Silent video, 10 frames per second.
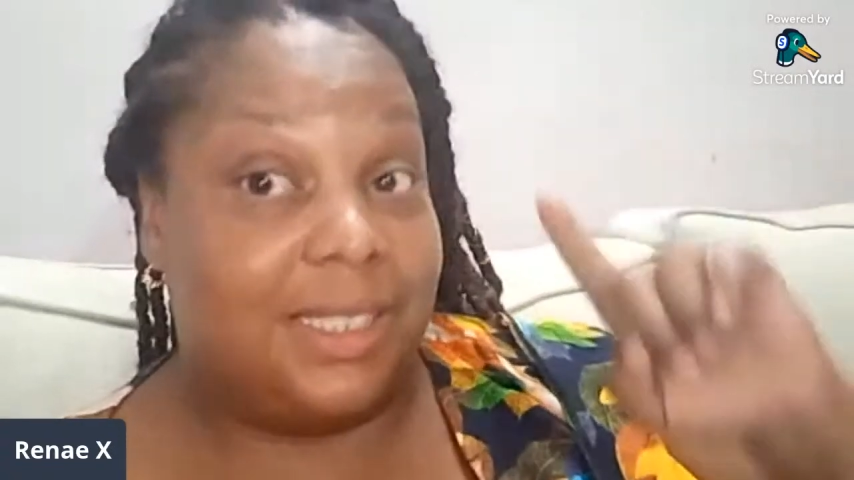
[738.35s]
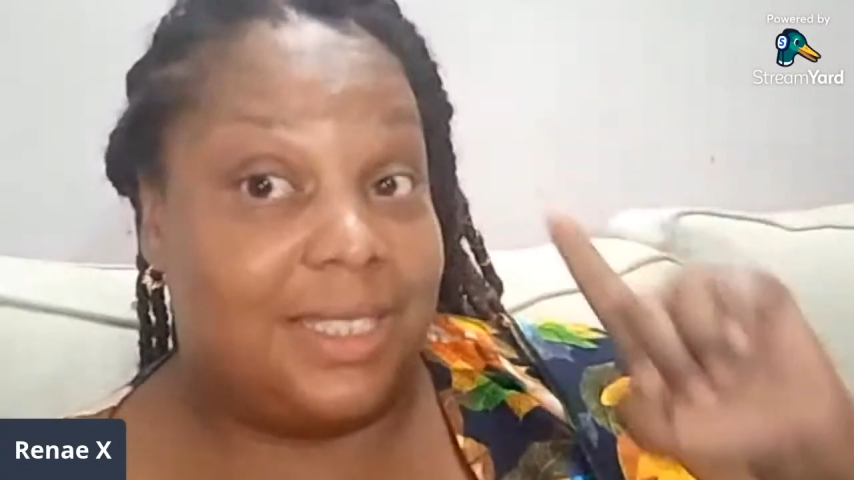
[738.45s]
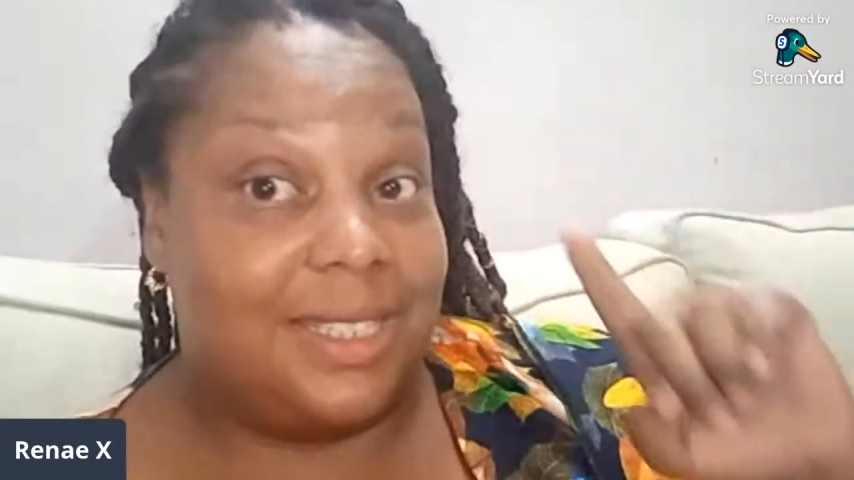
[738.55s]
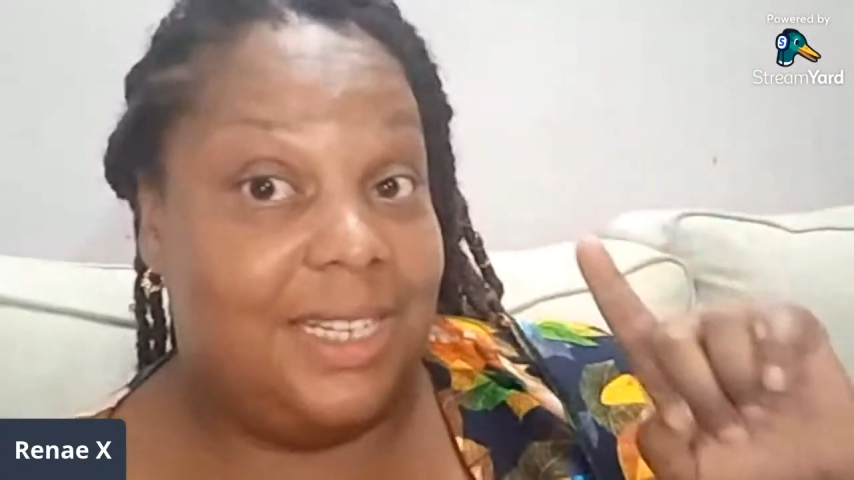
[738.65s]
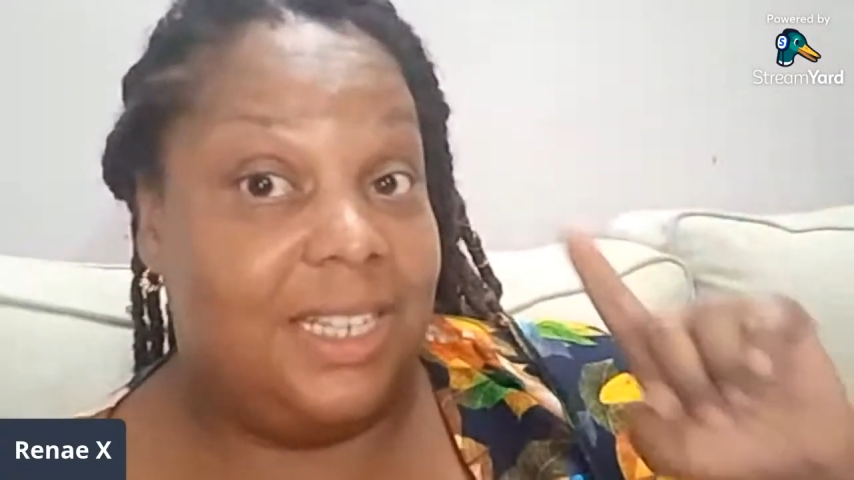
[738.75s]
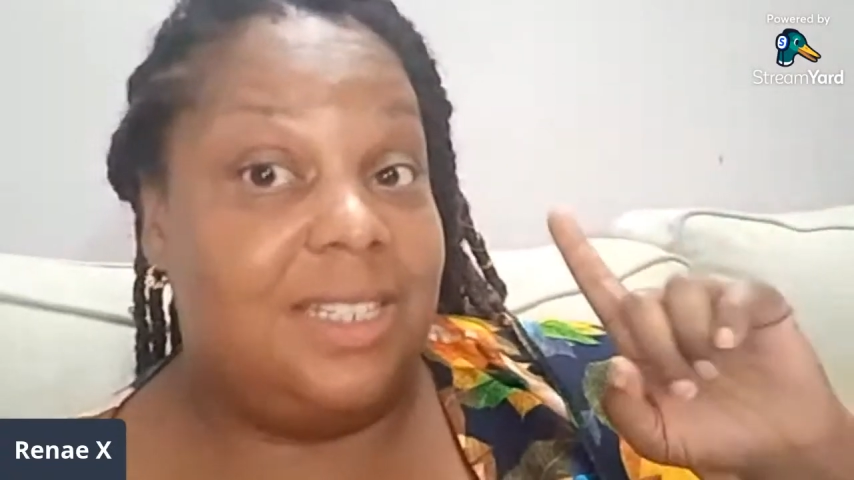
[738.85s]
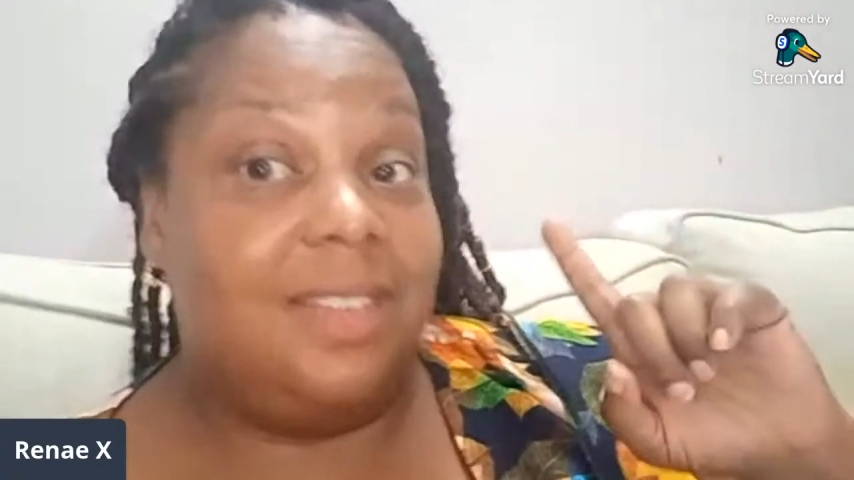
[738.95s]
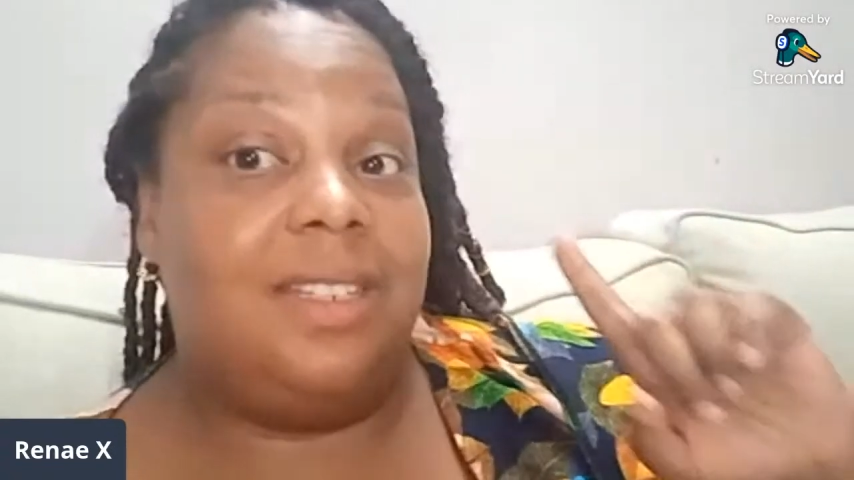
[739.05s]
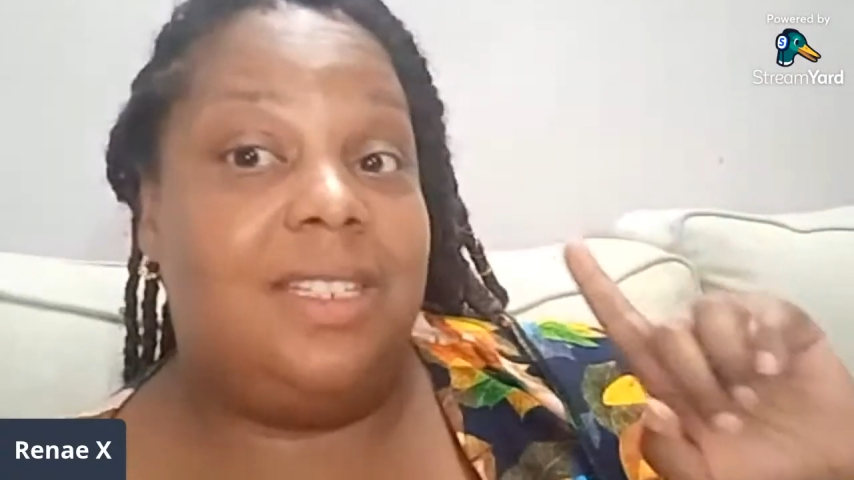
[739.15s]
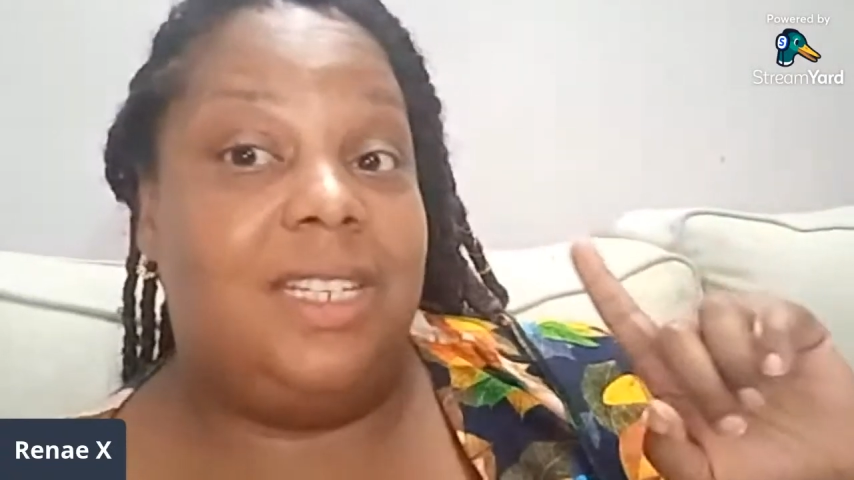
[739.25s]
stick to
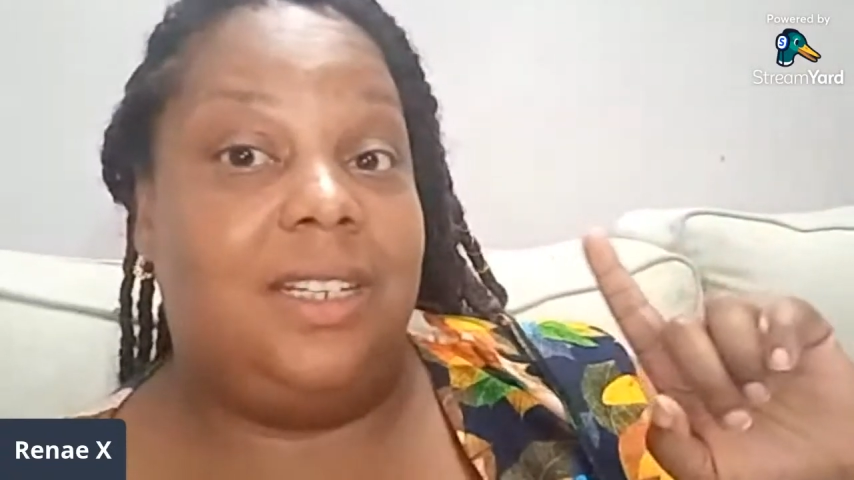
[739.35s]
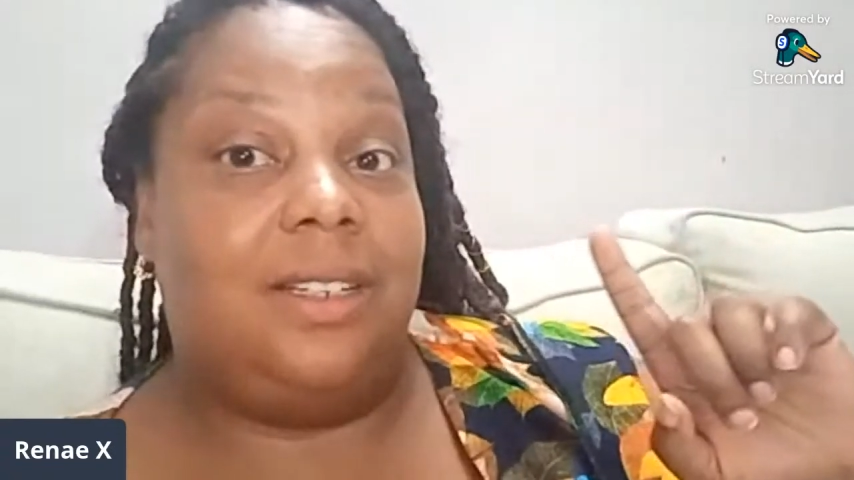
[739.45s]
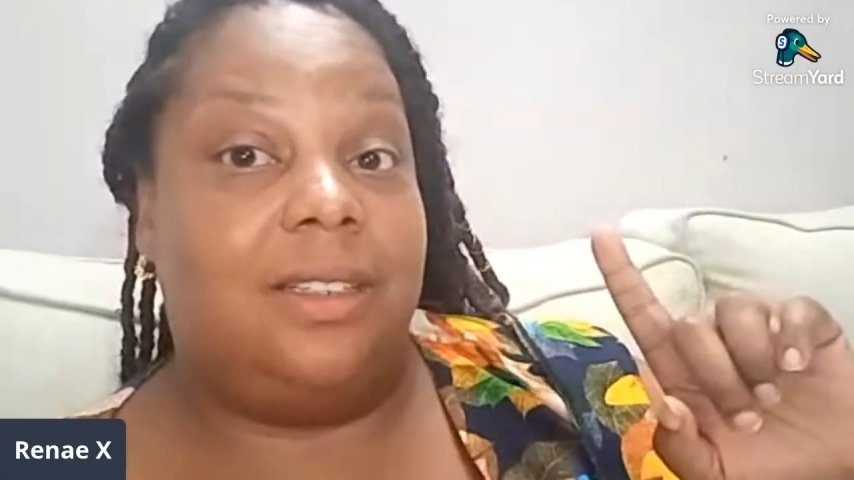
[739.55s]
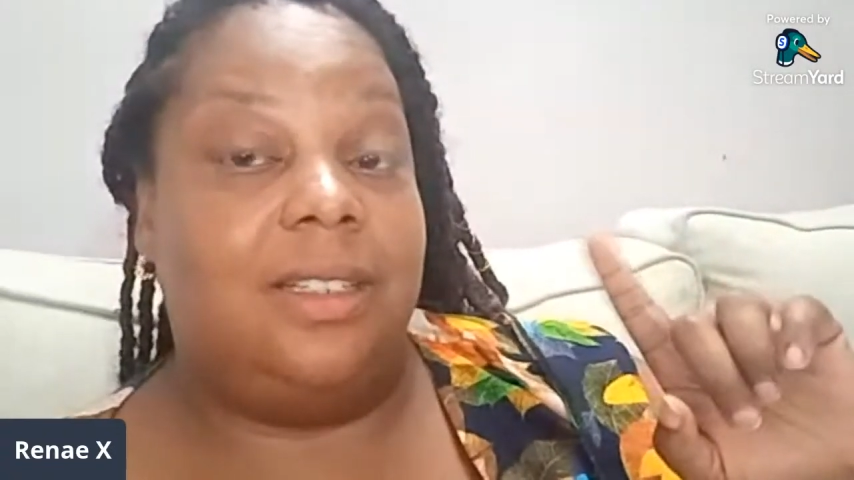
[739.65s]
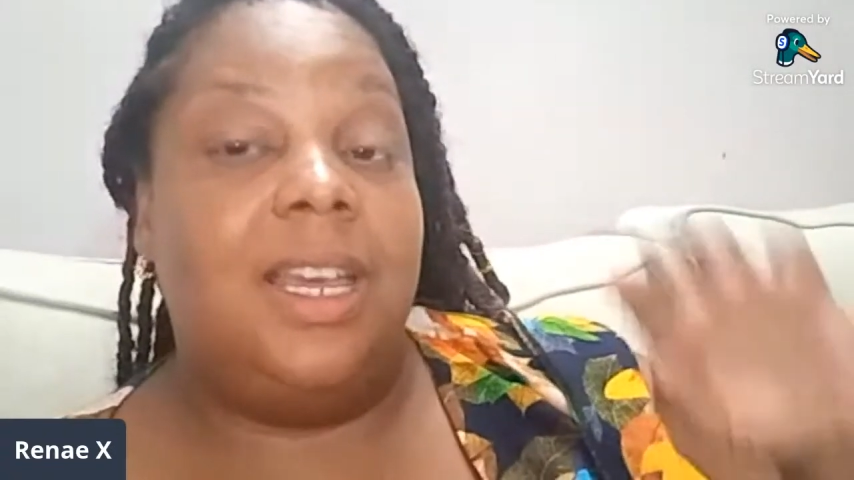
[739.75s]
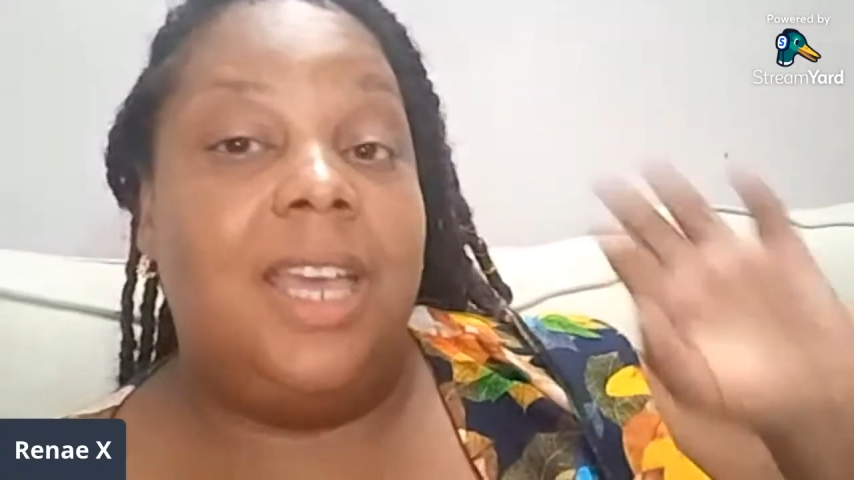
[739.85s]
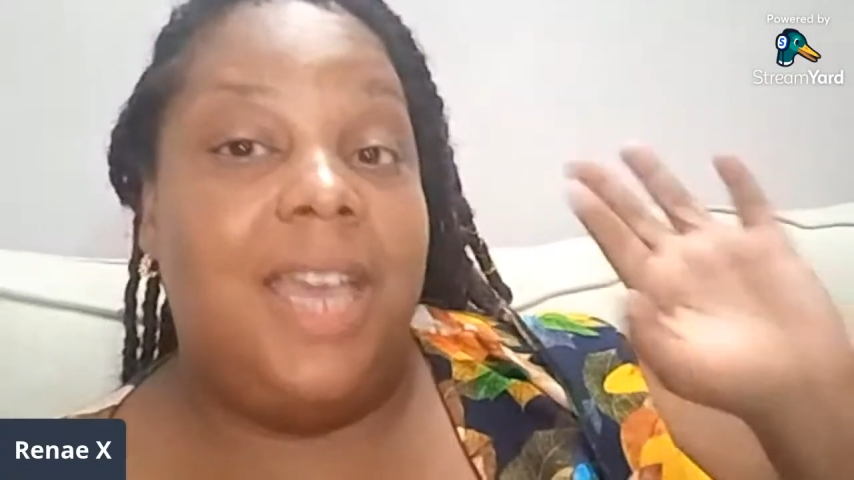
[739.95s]
the deal